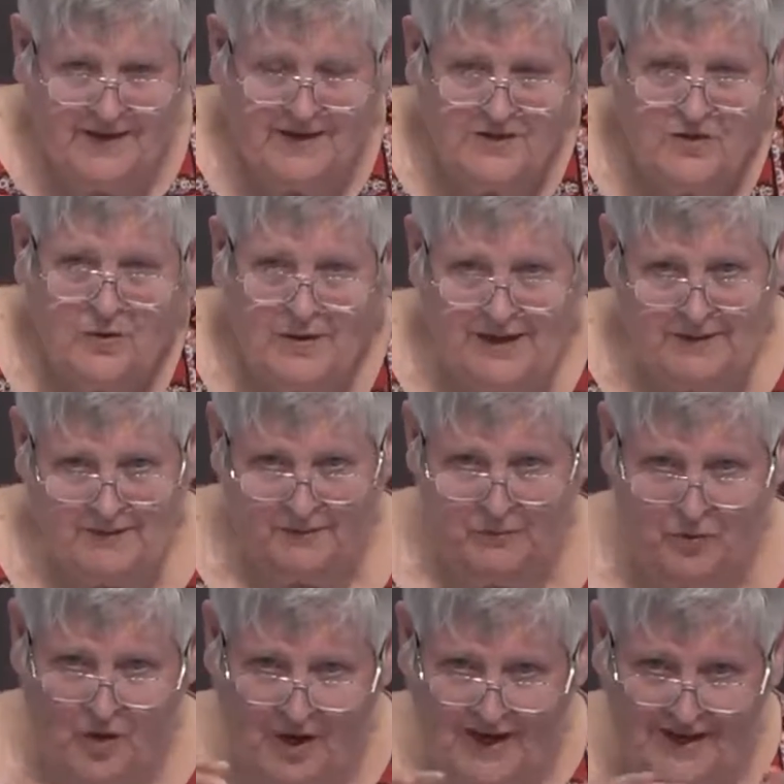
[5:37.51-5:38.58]
So it
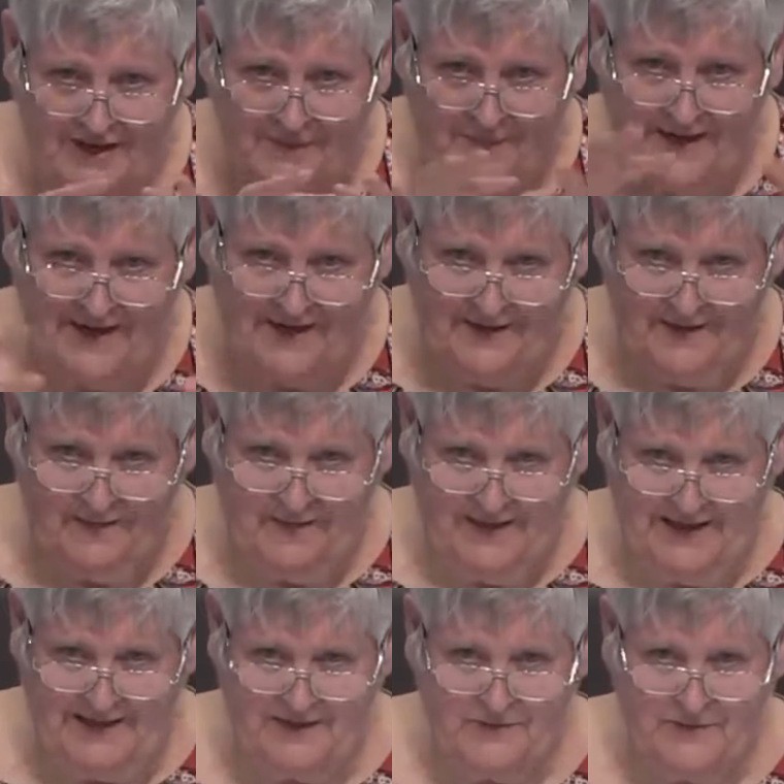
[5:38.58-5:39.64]
broadened my
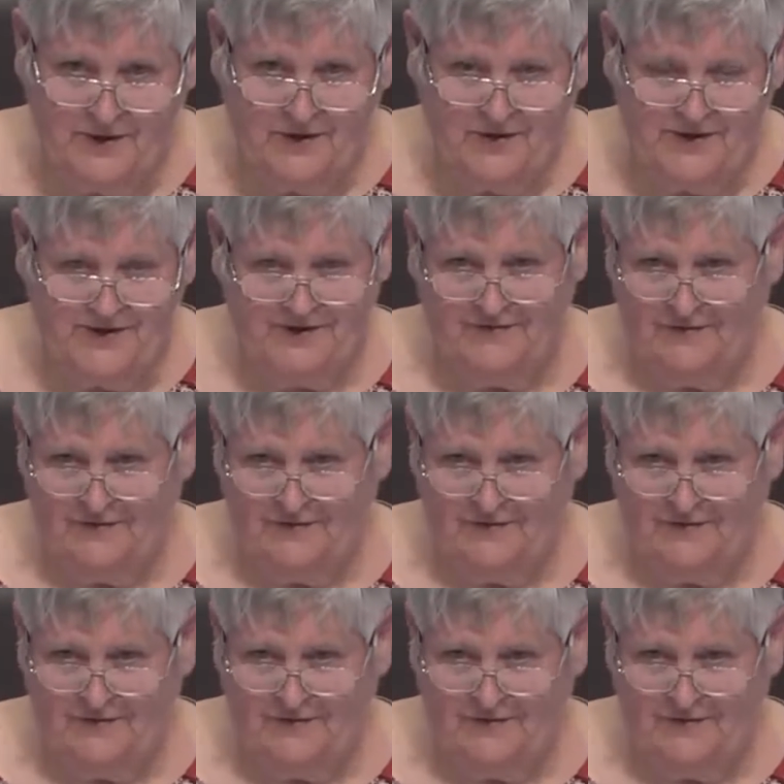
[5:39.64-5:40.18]
experience